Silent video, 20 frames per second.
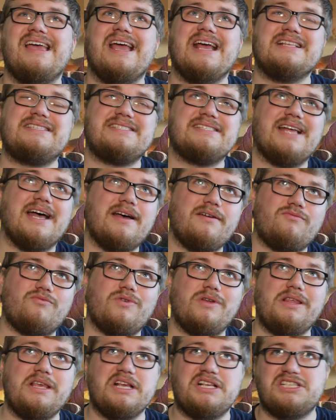it's not
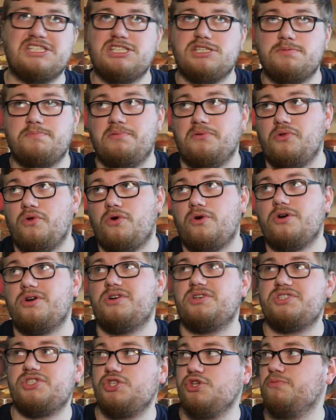really
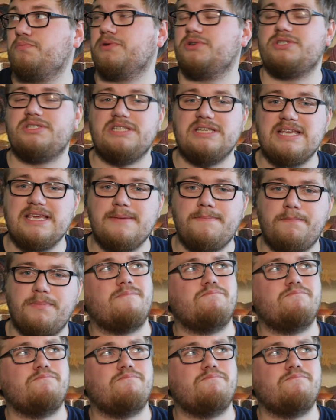explored super deep.